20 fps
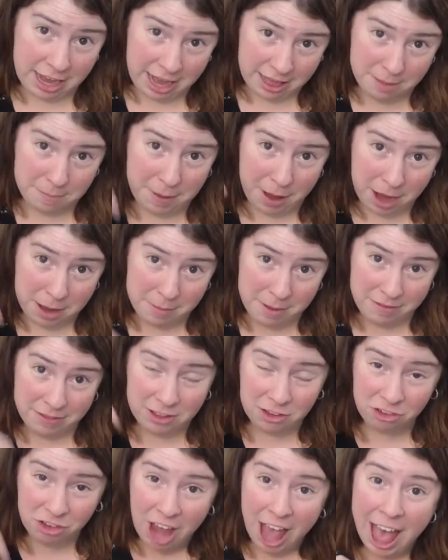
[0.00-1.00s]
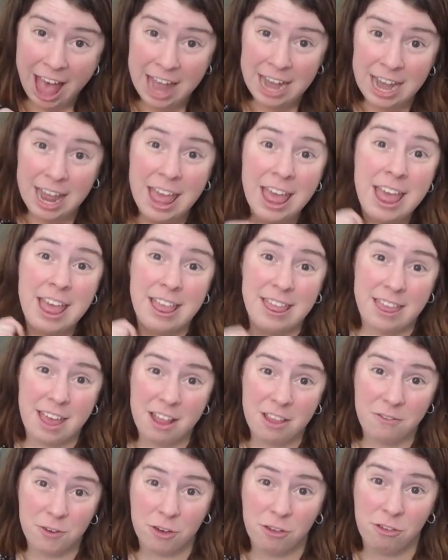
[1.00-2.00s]
at the bottom of the chat,
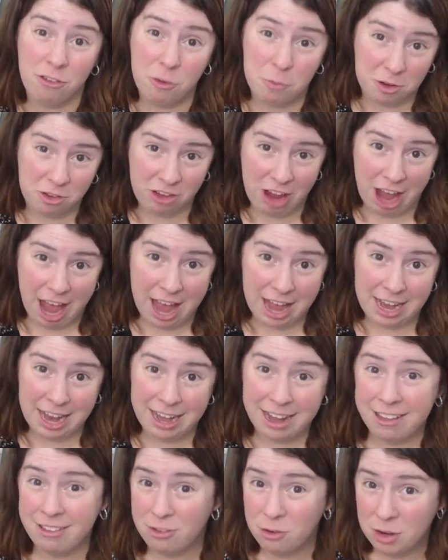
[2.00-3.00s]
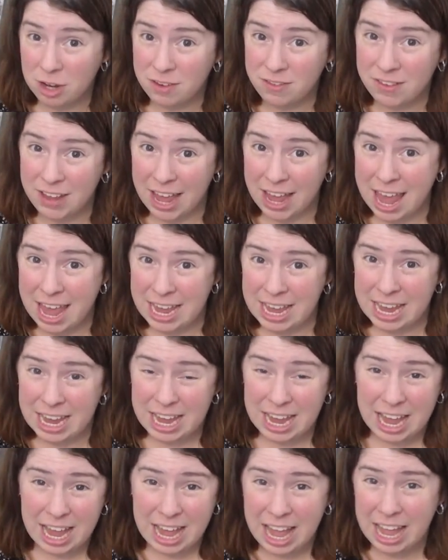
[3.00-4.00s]
that's for Super Chat. And it's sort of like
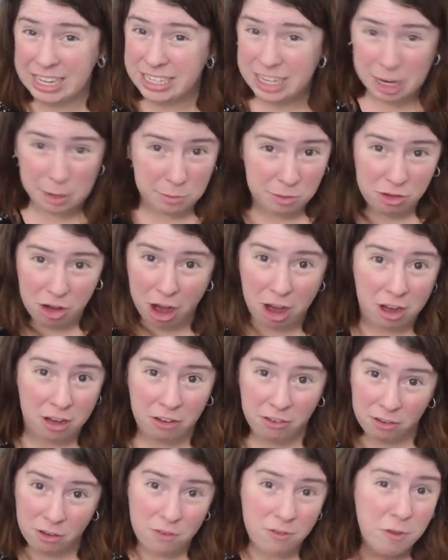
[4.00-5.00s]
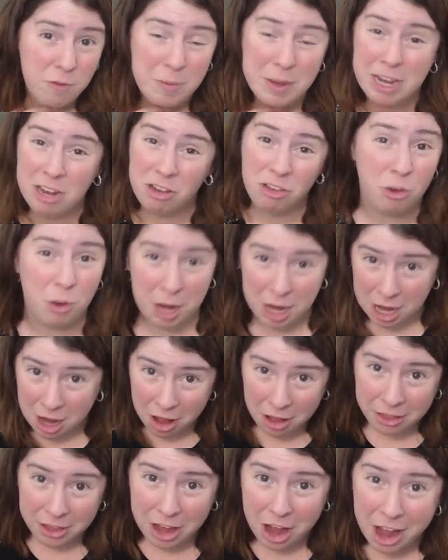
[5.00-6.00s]
a tip jar. So if you've been enjoying
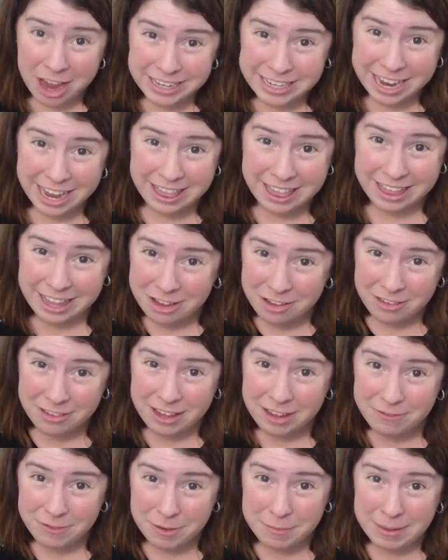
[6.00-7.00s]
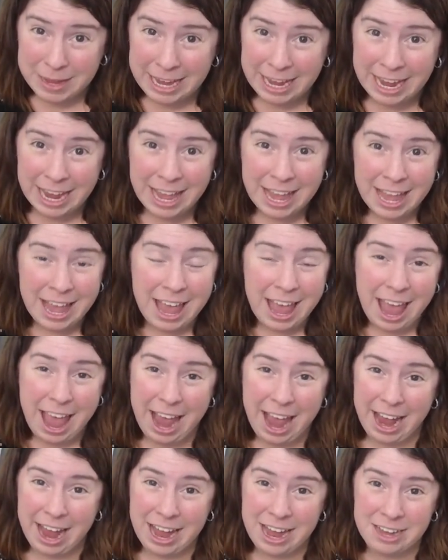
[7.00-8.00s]
all the content that you see from me
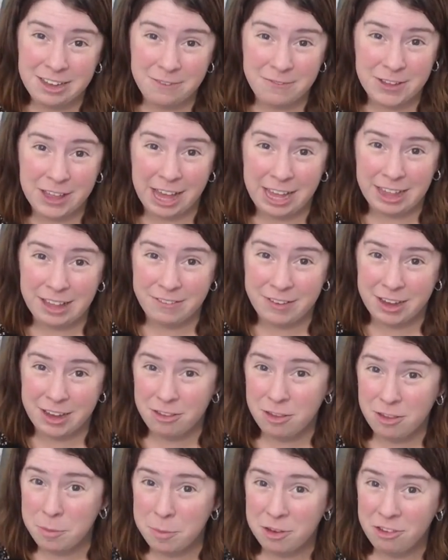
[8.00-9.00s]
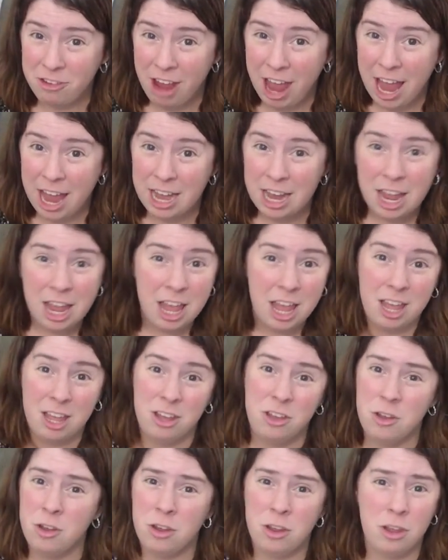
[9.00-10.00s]
and you feel like leaving a Super Chat,
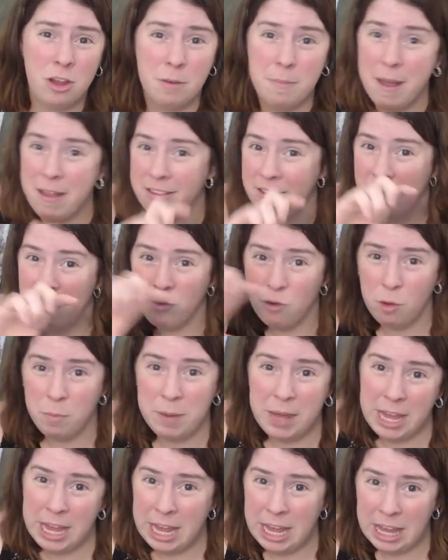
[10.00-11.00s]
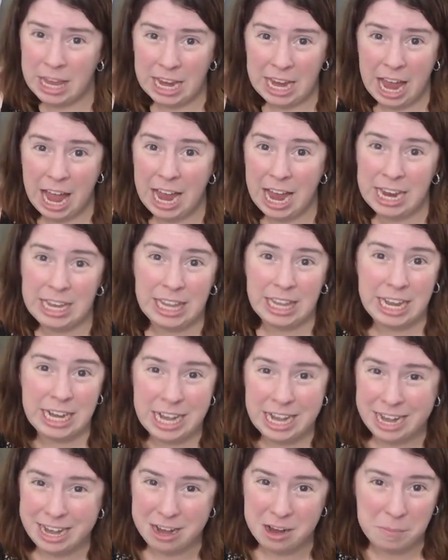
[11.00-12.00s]
your message will be like highlighted
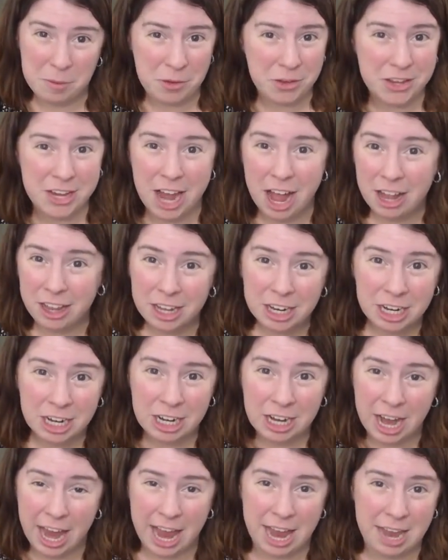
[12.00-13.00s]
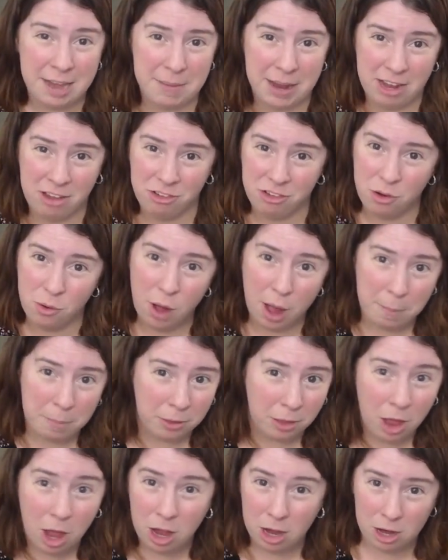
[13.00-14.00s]
in a bold color and might show up
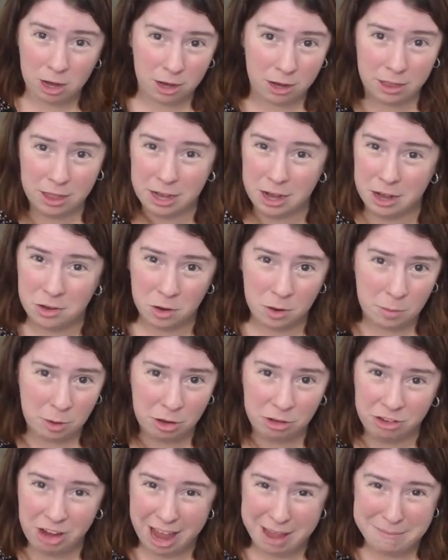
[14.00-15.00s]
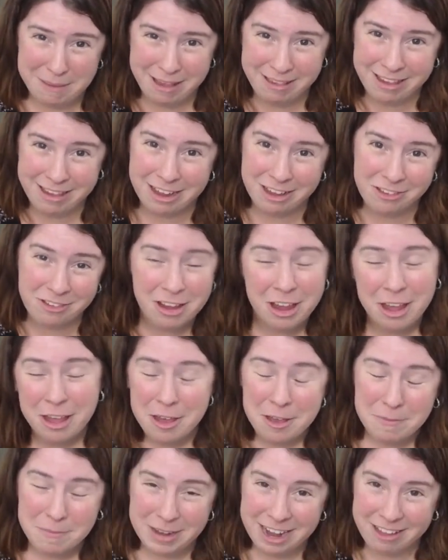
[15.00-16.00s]
longer than a normal chat message,
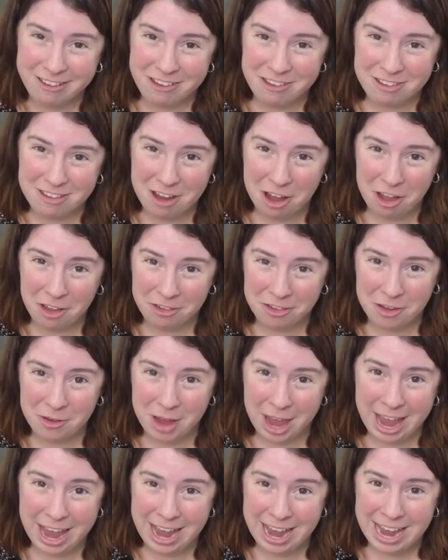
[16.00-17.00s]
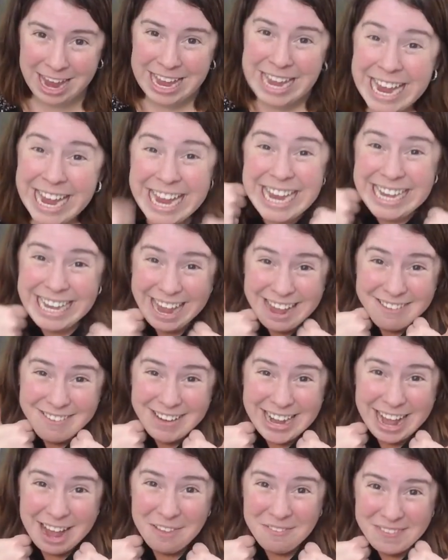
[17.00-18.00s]
but it's just also a nice way
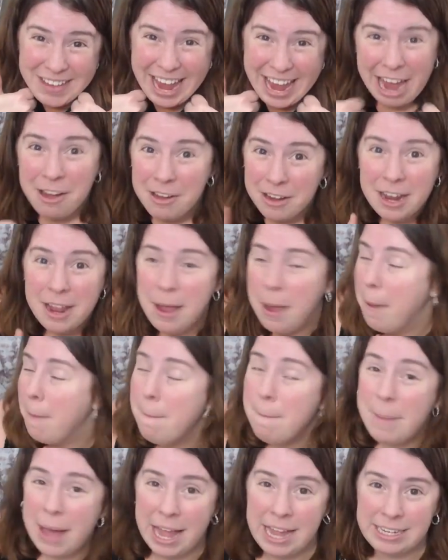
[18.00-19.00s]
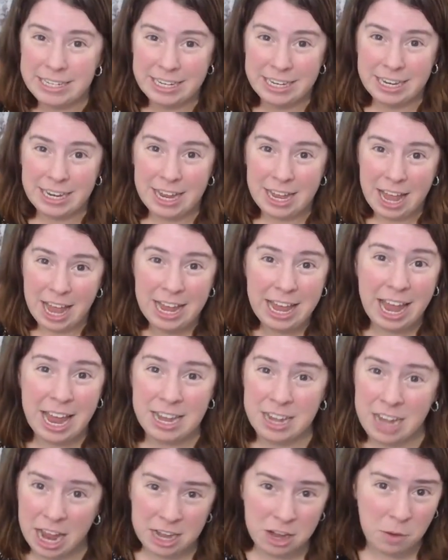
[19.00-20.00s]
to help me out. But
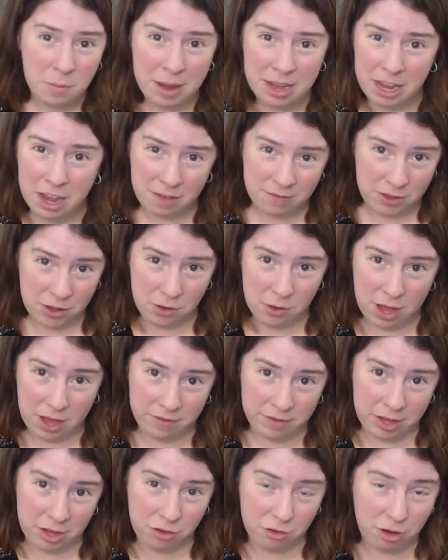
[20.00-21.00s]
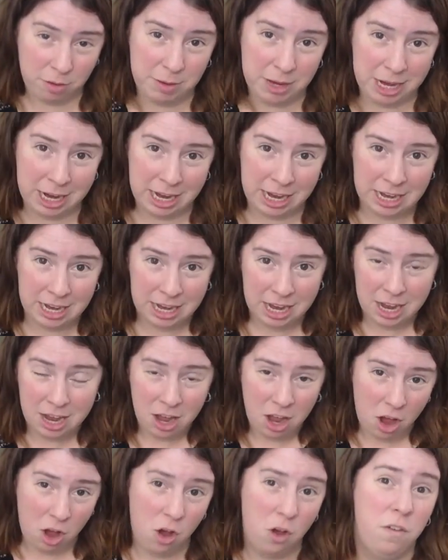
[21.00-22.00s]
again, I know many of you have contributed
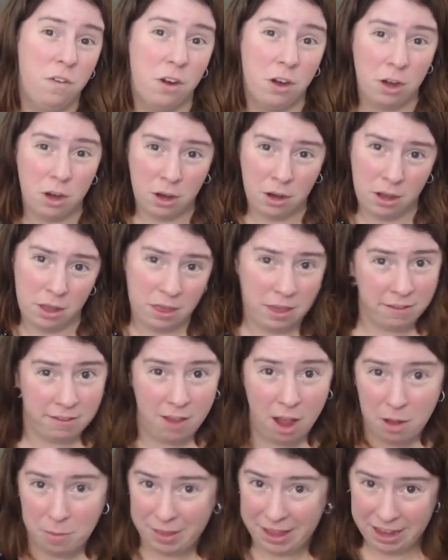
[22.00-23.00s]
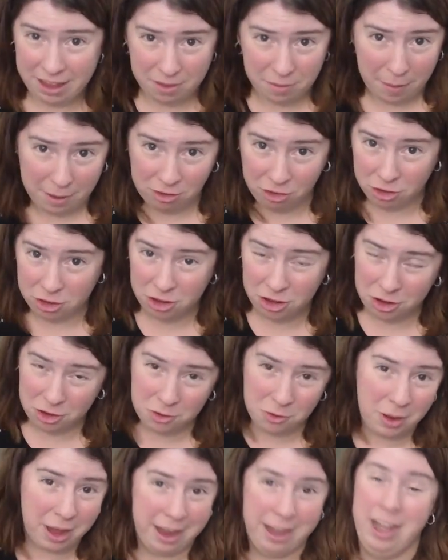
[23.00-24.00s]
over the sock blank special
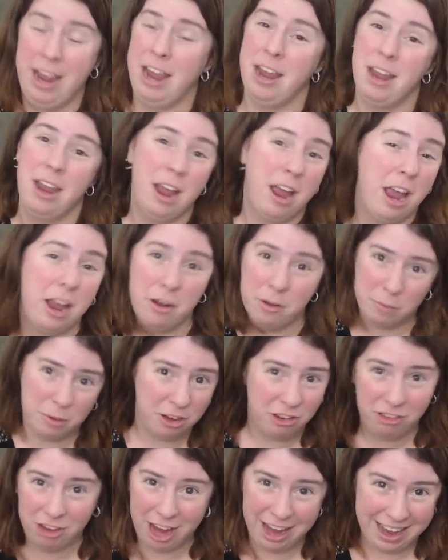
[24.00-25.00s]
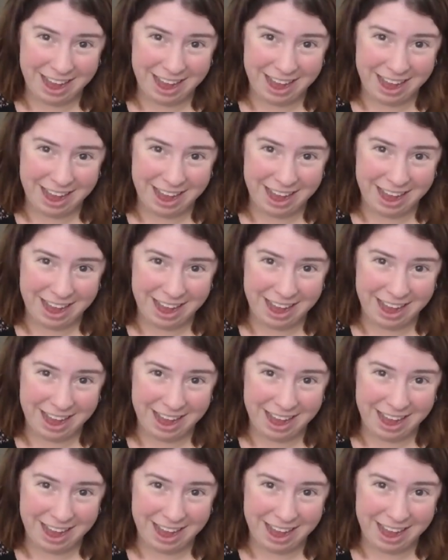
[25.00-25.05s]
too, and I appreciate